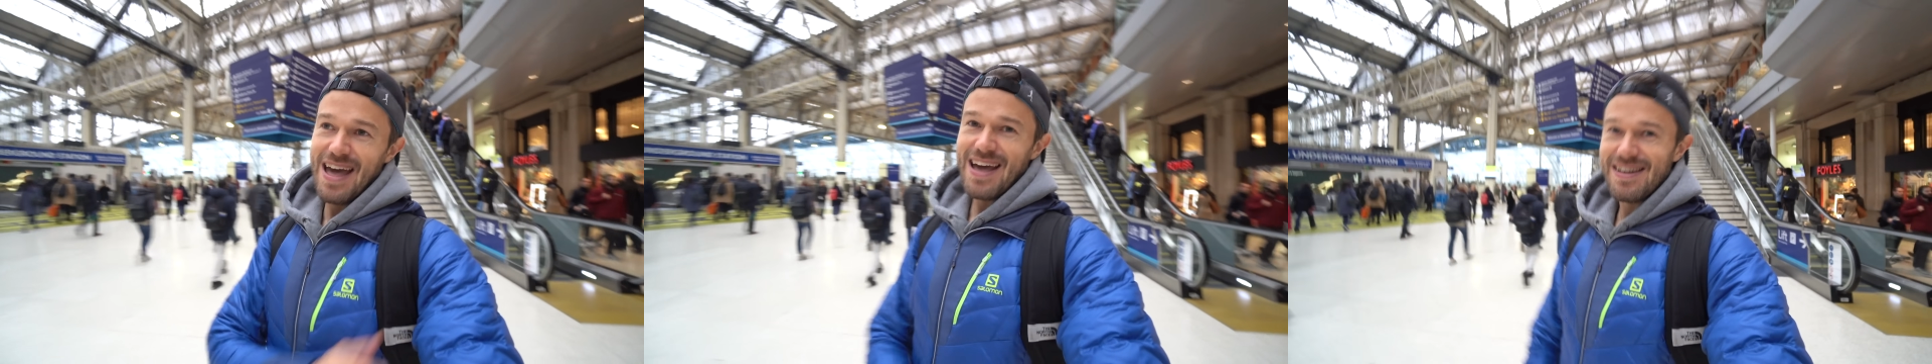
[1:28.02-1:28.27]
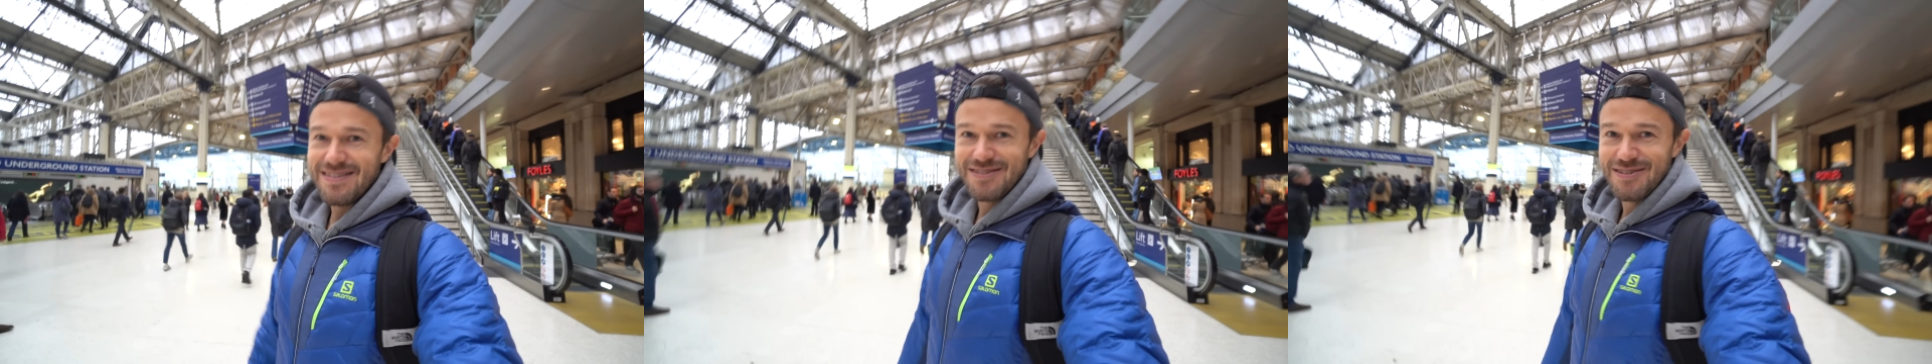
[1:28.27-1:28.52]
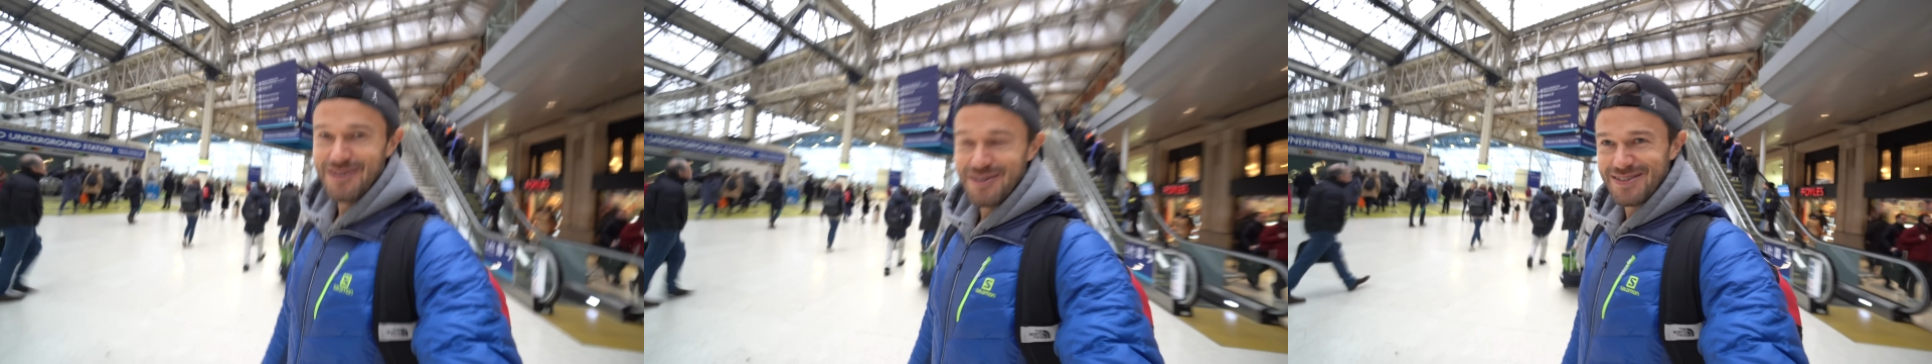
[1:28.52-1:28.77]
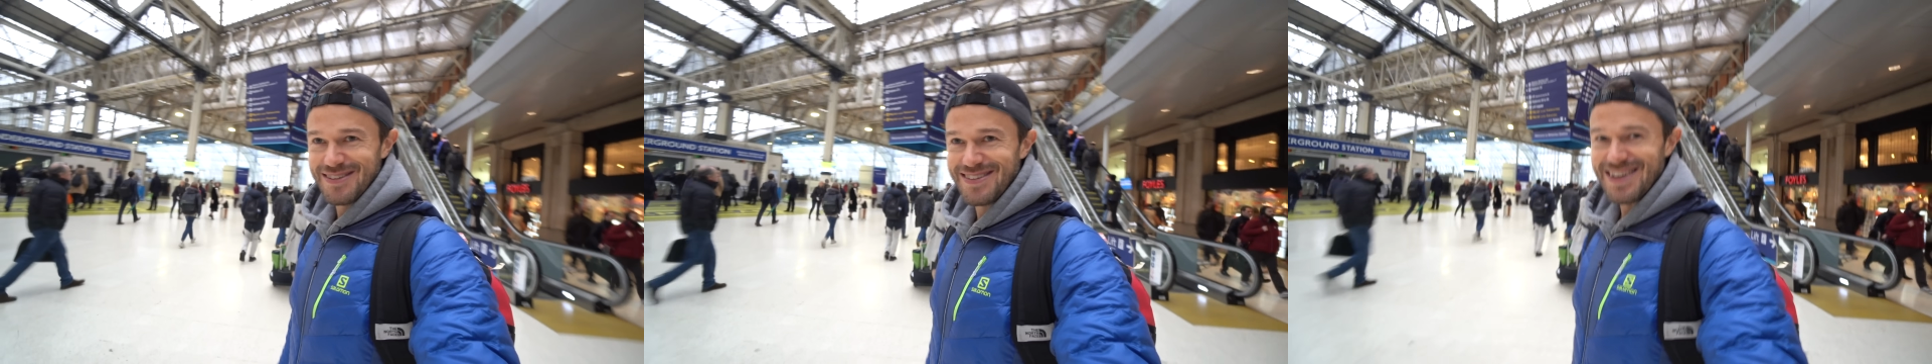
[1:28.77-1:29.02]
in store,
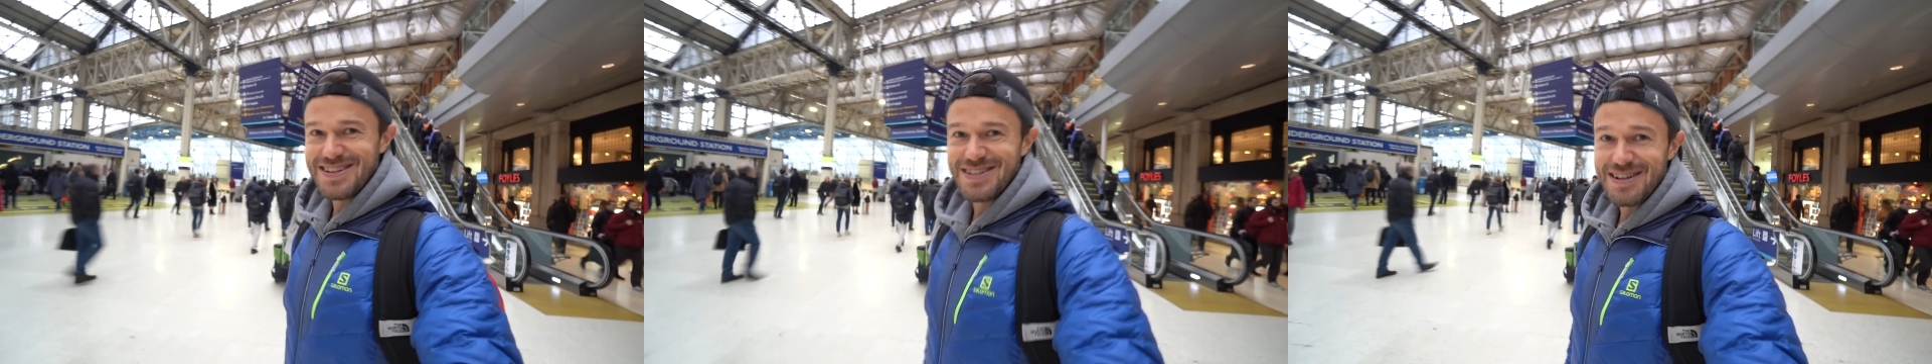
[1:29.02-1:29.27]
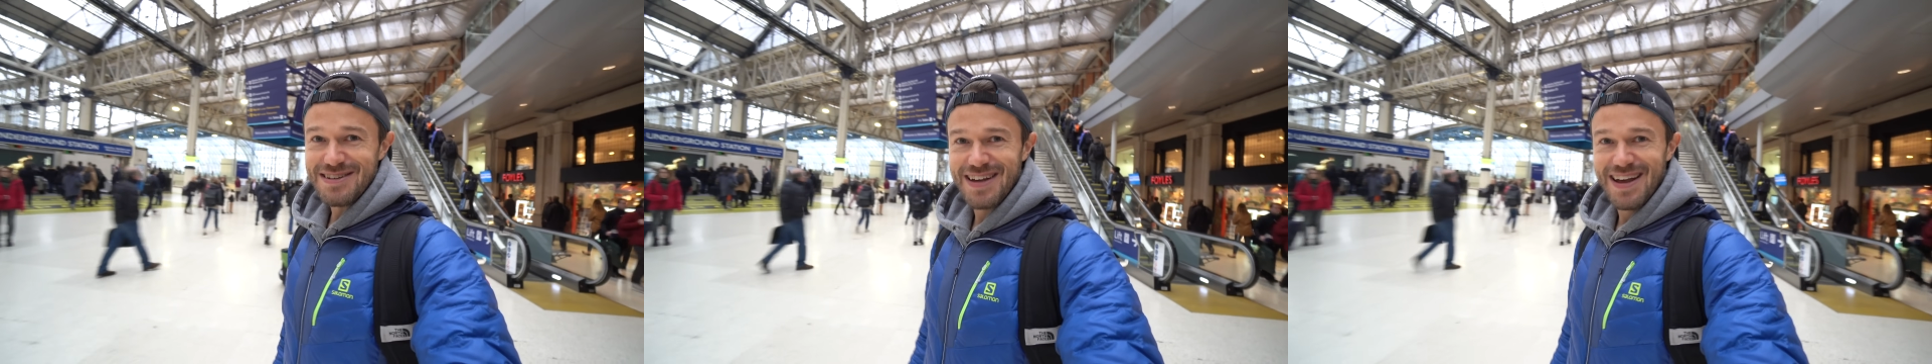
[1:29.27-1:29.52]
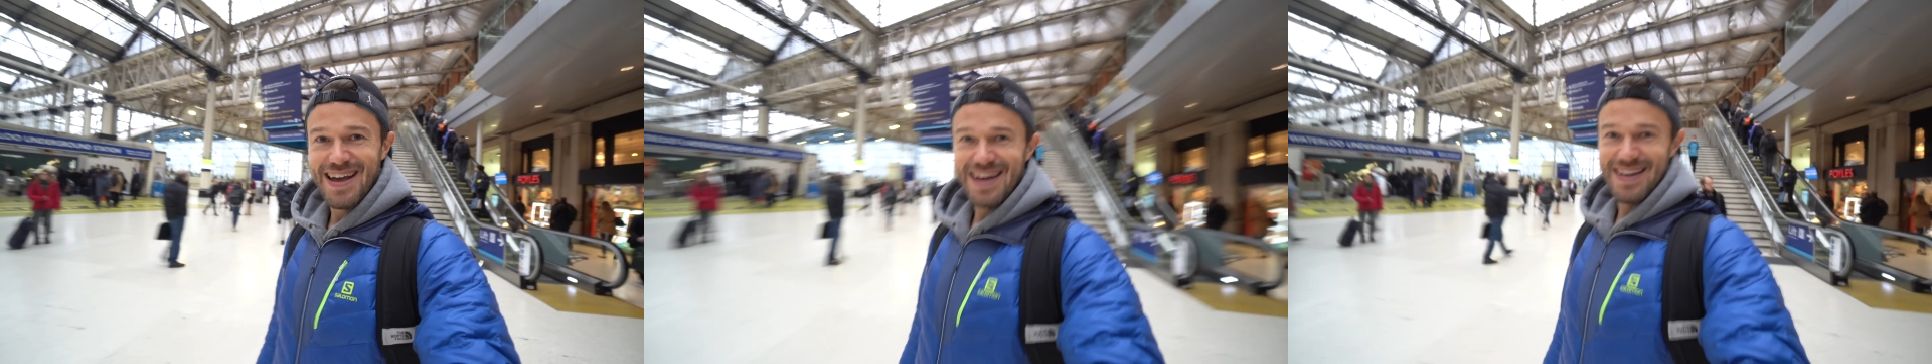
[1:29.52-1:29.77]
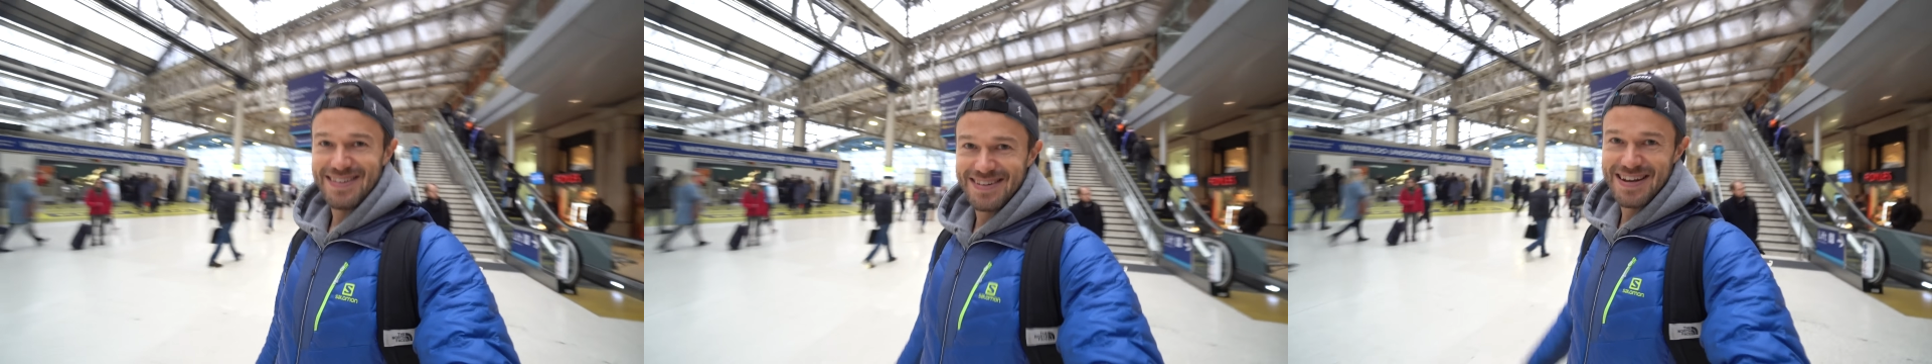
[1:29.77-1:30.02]
so stay tuned,
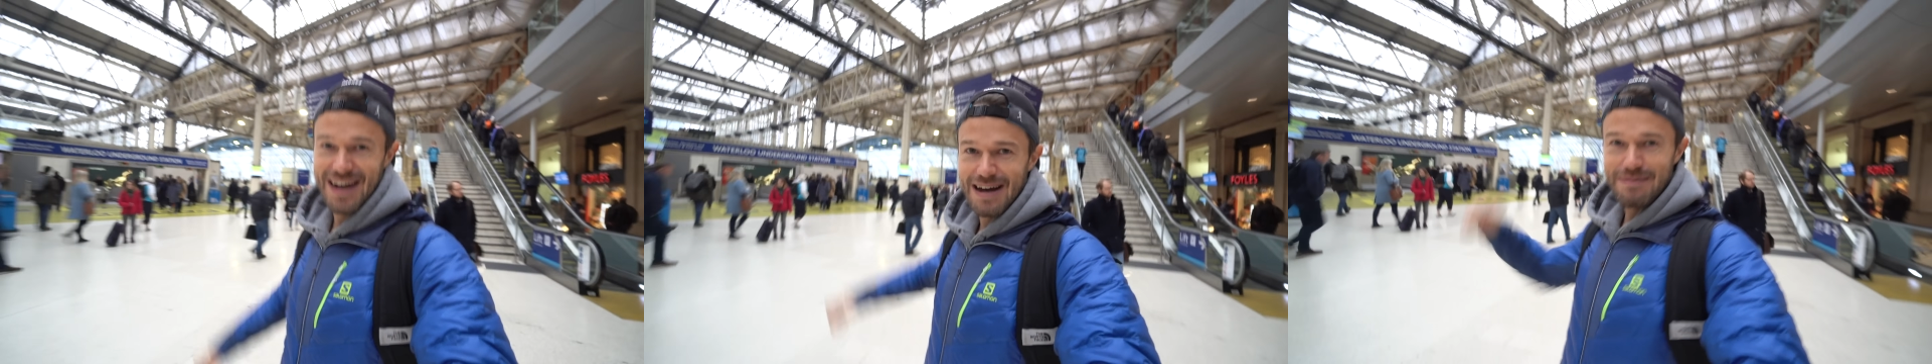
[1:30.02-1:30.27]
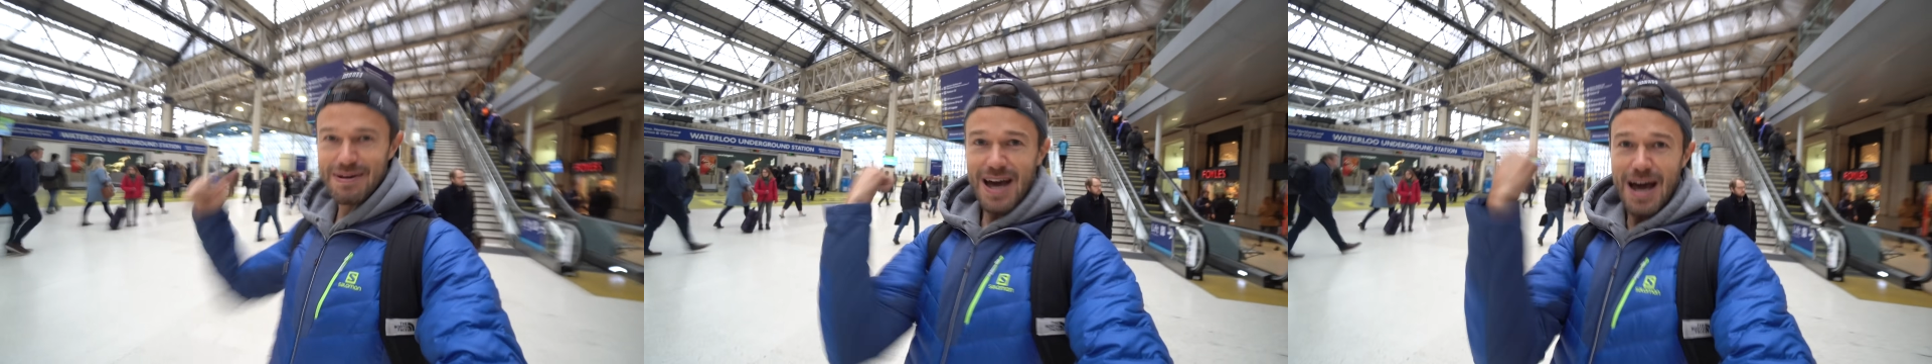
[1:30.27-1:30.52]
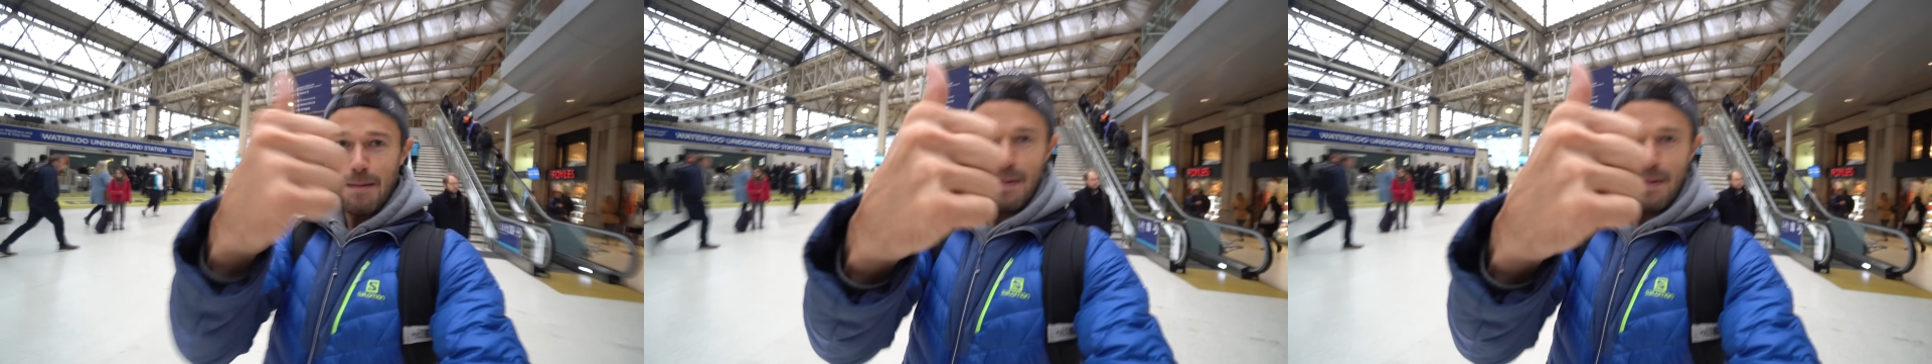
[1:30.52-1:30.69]
it's coming up.